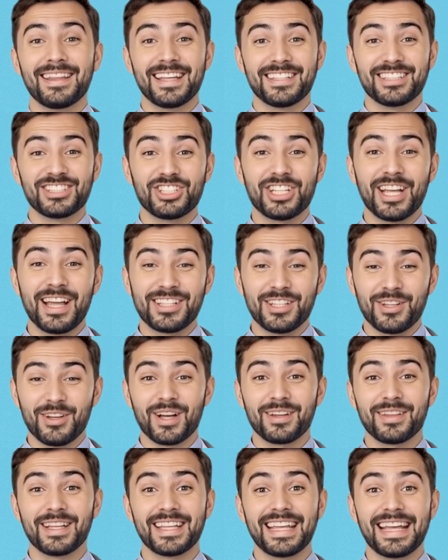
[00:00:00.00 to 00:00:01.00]
that's gentle
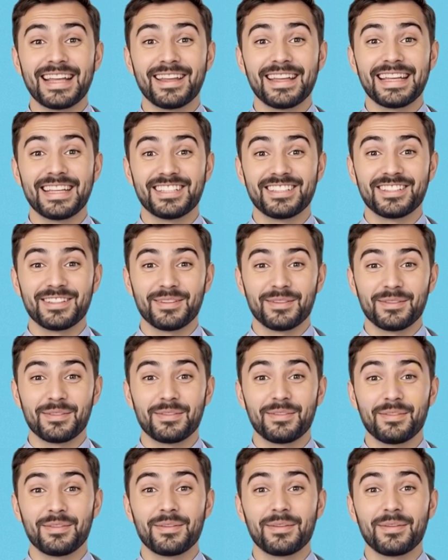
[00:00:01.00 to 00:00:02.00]
on the kidneys.
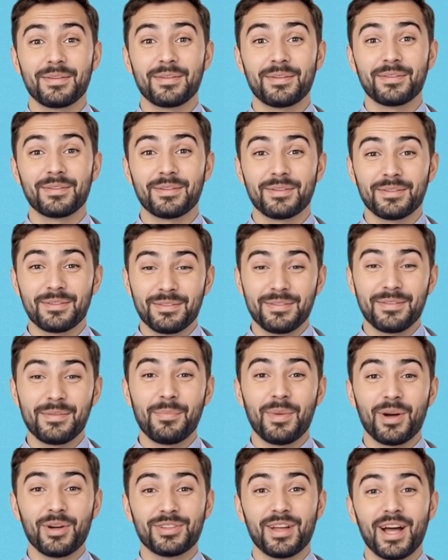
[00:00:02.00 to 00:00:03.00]

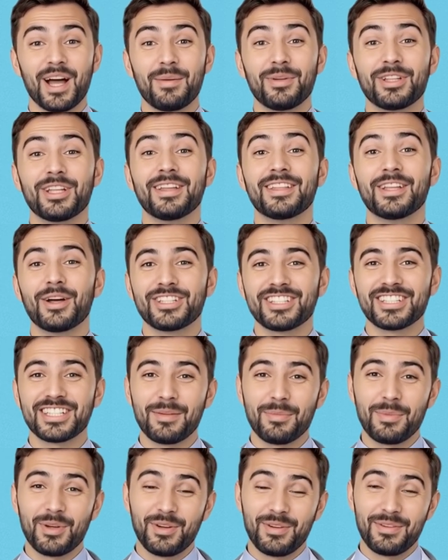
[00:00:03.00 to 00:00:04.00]
Both options are
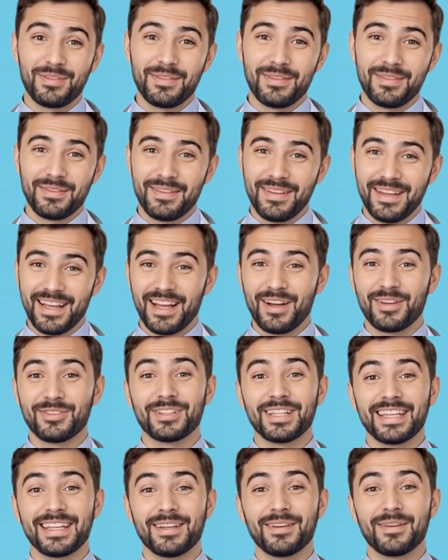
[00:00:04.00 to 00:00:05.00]
simple,
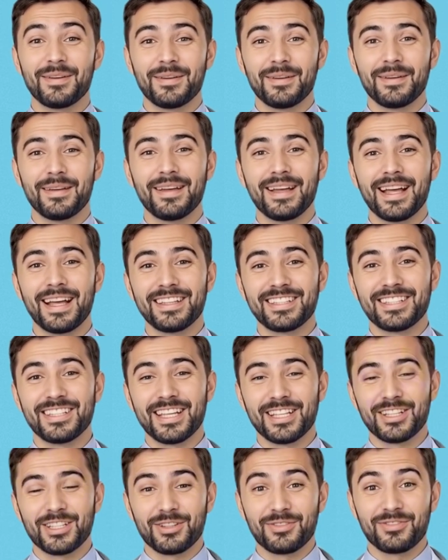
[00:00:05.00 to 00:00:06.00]
healthy, and
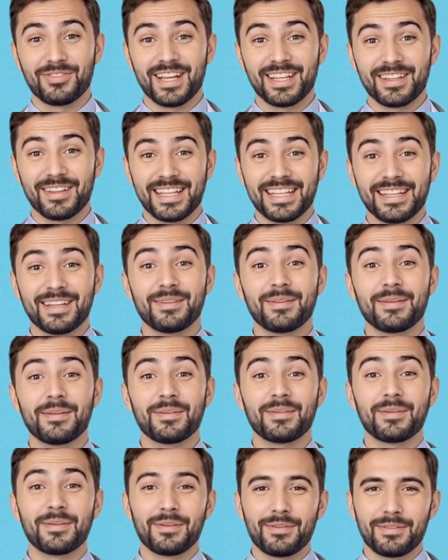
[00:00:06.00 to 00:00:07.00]
senior-friendly.
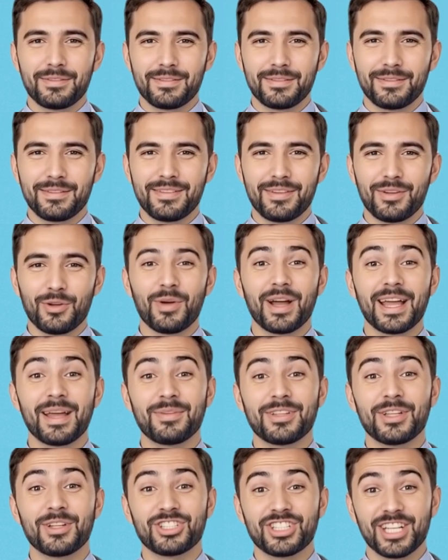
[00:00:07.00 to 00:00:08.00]

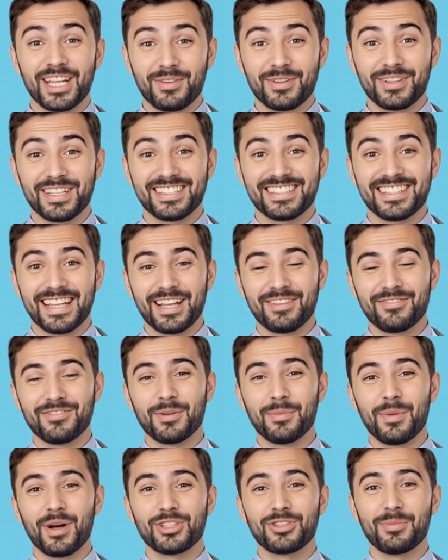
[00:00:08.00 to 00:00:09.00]
Grapes are generally safe
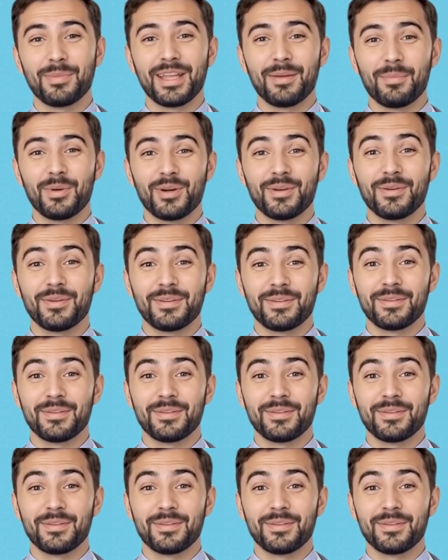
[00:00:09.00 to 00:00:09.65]
for most people,